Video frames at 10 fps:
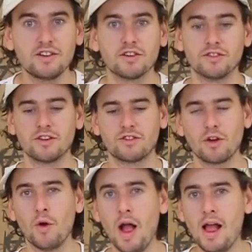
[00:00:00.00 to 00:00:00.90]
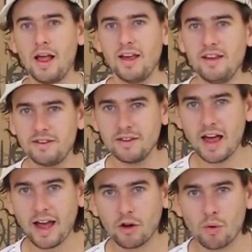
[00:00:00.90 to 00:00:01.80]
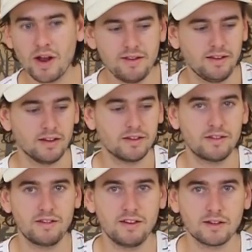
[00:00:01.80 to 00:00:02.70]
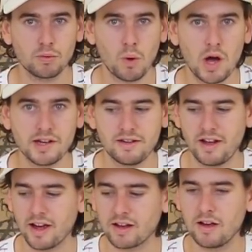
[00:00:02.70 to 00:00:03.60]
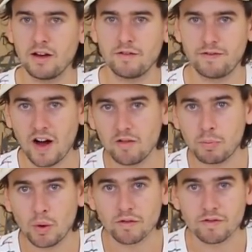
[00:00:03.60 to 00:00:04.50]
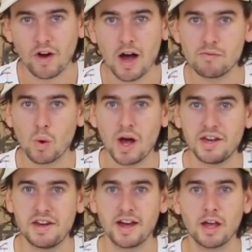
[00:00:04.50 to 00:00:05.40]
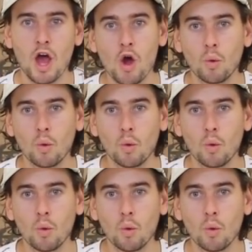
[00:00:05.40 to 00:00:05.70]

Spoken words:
inches. So isn't that crazy? 6 wide deck, 5.5 wide deck.